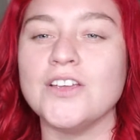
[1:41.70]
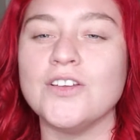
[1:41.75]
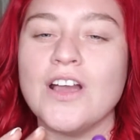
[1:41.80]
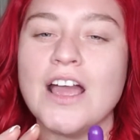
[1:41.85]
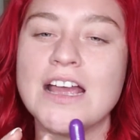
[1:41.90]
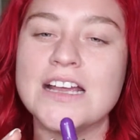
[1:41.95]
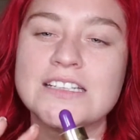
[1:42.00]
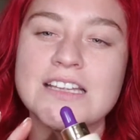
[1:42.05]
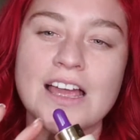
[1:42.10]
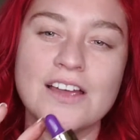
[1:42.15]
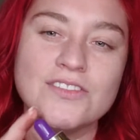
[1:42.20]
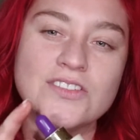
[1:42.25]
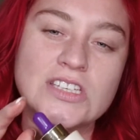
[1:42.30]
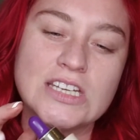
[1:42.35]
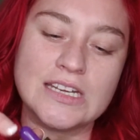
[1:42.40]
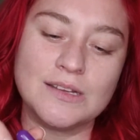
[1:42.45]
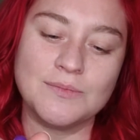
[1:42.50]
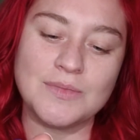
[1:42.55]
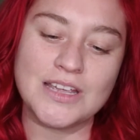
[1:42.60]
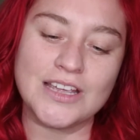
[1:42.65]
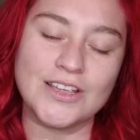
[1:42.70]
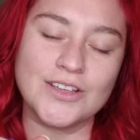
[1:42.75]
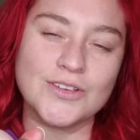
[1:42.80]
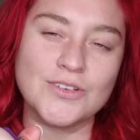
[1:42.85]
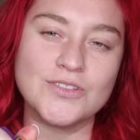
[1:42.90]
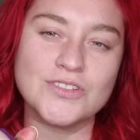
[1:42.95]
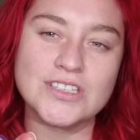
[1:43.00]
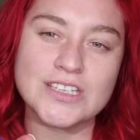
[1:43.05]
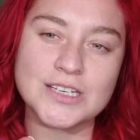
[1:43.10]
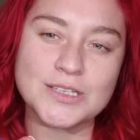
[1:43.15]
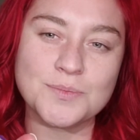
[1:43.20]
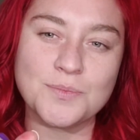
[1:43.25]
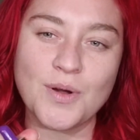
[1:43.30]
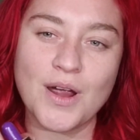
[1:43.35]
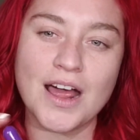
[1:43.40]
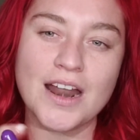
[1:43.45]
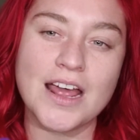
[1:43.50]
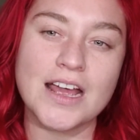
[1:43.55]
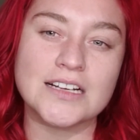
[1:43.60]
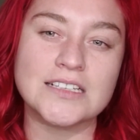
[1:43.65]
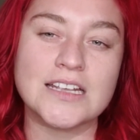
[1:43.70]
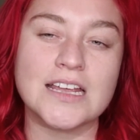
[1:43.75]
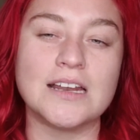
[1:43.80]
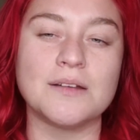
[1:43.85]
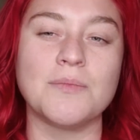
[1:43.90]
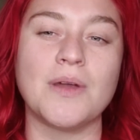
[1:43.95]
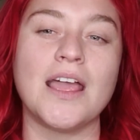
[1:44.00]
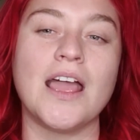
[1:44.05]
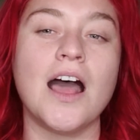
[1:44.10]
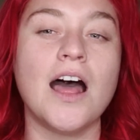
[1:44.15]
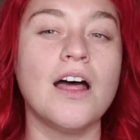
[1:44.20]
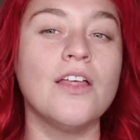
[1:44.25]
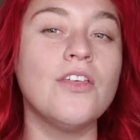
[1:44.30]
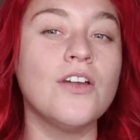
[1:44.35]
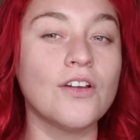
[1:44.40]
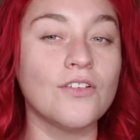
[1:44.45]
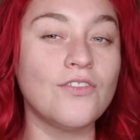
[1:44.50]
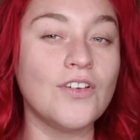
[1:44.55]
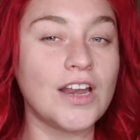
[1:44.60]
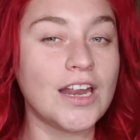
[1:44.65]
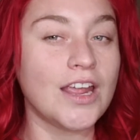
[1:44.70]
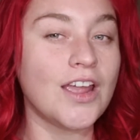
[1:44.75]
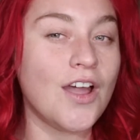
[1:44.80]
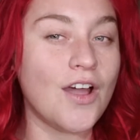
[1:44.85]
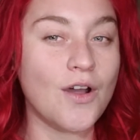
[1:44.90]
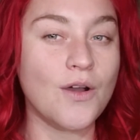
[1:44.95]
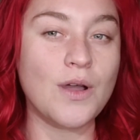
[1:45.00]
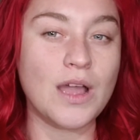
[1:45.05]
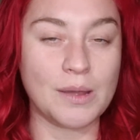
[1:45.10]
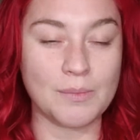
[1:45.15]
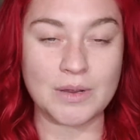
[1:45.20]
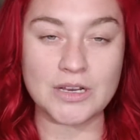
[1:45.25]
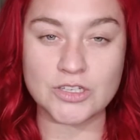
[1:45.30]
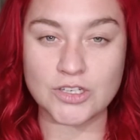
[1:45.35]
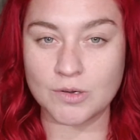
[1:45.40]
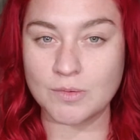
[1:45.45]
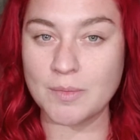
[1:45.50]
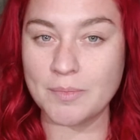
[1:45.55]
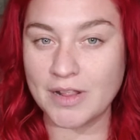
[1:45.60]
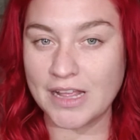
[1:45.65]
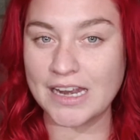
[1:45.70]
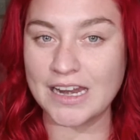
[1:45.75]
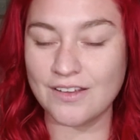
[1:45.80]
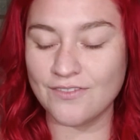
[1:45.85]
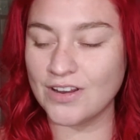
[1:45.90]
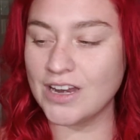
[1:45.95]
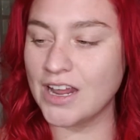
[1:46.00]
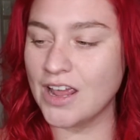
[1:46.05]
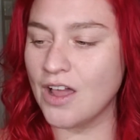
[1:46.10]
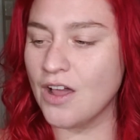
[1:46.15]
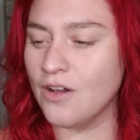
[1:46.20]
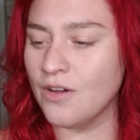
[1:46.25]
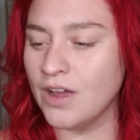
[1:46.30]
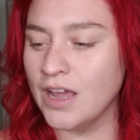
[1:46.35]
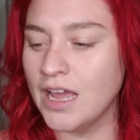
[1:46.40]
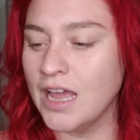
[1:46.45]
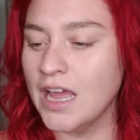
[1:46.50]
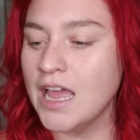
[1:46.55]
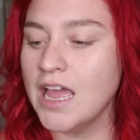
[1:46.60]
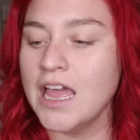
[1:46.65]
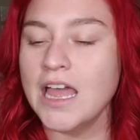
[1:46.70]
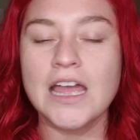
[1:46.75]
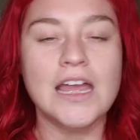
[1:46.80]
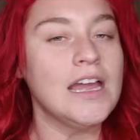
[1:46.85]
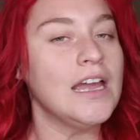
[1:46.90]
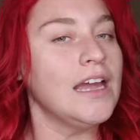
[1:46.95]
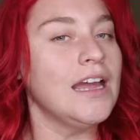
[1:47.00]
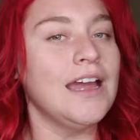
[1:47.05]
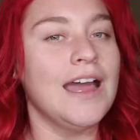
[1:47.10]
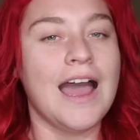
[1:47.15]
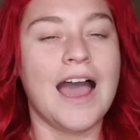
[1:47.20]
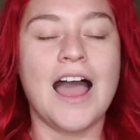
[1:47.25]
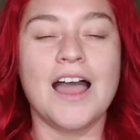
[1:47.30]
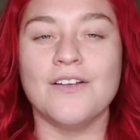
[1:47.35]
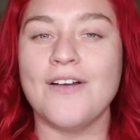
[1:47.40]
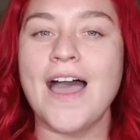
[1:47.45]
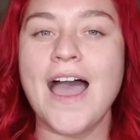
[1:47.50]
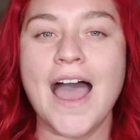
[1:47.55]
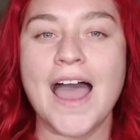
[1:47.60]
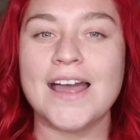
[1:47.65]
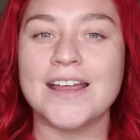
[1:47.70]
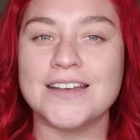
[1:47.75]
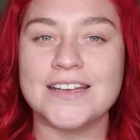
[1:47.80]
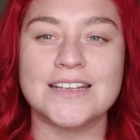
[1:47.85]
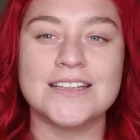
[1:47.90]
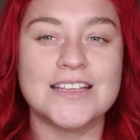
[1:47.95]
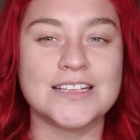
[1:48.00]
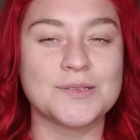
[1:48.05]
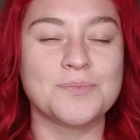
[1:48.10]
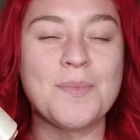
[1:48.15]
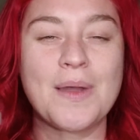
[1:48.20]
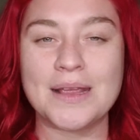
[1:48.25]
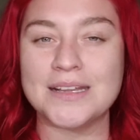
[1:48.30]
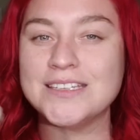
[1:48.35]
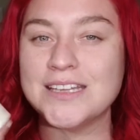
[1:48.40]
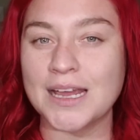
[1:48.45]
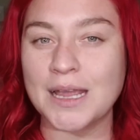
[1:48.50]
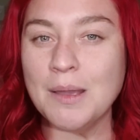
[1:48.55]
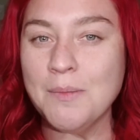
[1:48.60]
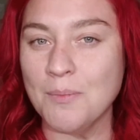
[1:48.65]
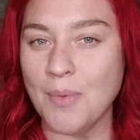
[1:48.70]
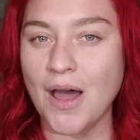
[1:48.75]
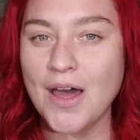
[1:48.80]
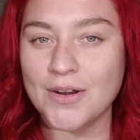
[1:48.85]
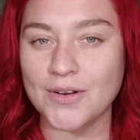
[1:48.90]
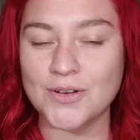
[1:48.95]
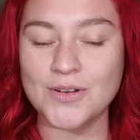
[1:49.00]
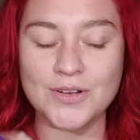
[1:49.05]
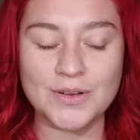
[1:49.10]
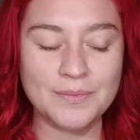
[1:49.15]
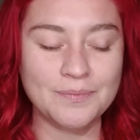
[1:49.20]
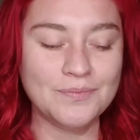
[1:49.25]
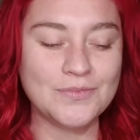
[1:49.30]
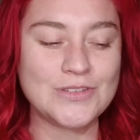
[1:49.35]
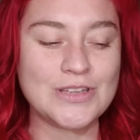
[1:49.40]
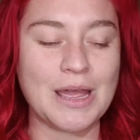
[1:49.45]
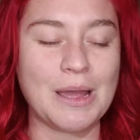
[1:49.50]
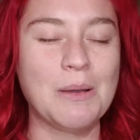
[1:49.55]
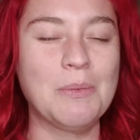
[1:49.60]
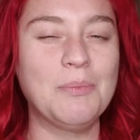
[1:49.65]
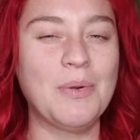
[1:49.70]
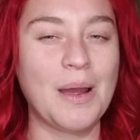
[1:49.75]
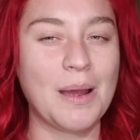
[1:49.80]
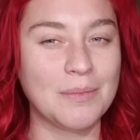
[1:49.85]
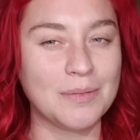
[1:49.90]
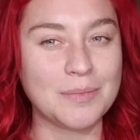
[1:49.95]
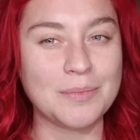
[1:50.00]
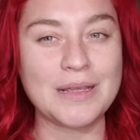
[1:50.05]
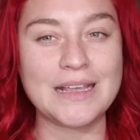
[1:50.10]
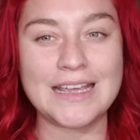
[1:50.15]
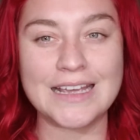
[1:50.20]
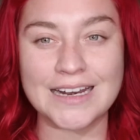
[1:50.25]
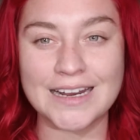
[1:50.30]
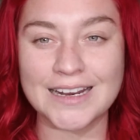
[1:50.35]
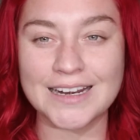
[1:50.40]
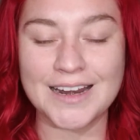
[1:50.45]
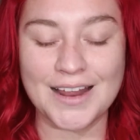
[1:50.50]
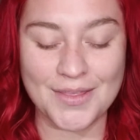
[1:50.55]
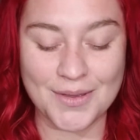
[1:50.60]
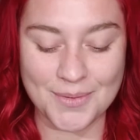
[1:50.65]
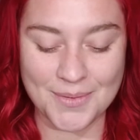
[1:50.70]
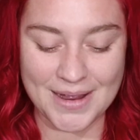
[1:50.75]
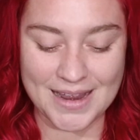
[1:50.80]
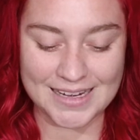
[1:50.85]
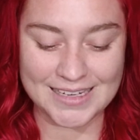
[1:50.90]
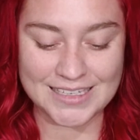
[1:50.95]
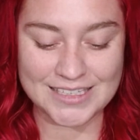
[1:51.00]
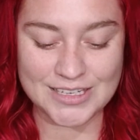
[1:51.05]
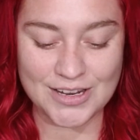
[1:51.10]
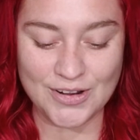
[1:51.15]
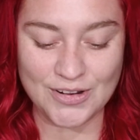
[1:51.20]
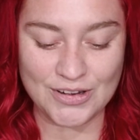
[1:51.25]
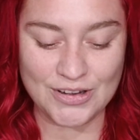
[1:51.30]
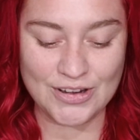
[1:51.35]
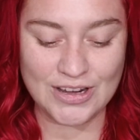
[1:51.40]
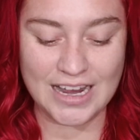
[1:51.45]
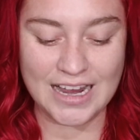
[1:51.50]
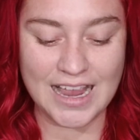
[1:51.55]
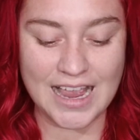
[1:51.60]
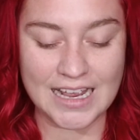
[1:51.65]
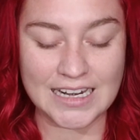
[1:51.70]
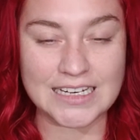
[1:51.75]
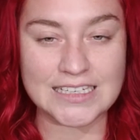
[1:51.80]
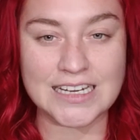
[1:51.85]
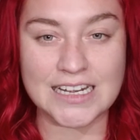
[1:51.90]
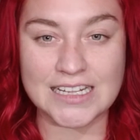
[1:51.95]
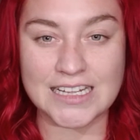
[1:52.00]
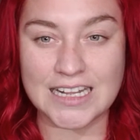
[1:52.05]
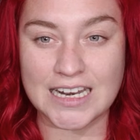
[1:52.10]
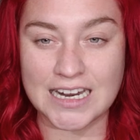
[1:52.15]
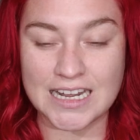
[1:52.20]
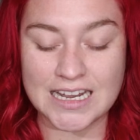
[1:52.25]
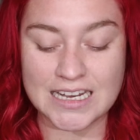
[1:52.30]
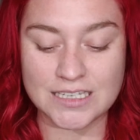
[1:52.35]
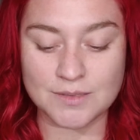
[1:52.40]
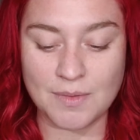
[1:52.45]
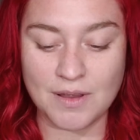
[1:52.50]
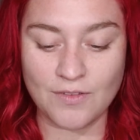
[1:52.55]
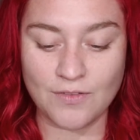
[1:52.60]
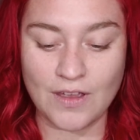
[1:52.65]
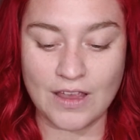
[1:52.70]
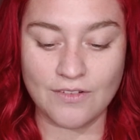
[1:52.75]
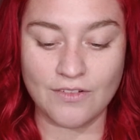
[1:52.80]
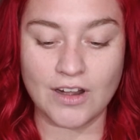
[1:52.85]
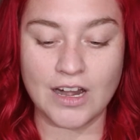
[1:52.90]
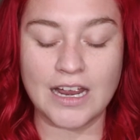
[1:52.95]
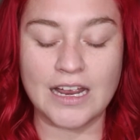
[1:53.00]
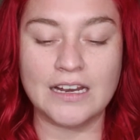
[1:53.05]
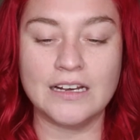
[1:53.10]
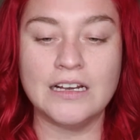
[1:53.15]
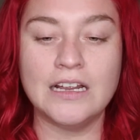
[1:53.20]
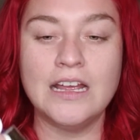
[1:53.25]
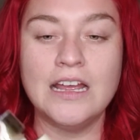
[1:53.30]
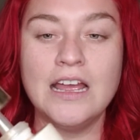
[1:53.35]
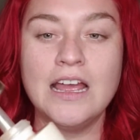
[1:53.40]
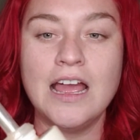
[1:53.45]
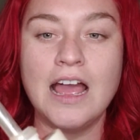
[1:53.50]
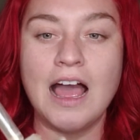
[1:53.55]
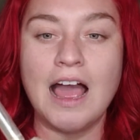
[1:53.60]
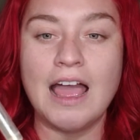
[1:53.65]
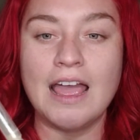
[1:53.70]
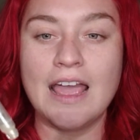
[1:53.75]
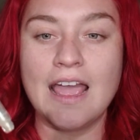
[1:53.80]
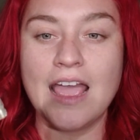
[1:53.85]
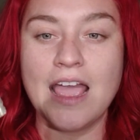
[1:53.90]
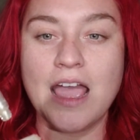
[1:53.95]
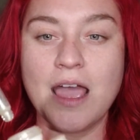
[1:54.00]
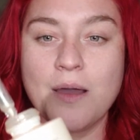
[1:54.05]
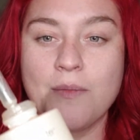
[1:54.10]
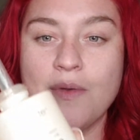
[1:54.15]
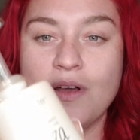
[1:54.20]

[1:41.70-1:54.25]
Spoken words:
you guys have seen me use this product in my other video, in my dermaplaning video. I've had this my second bottle. I'll probably be getting another one, so you can kind of tell that it is my favorite. I am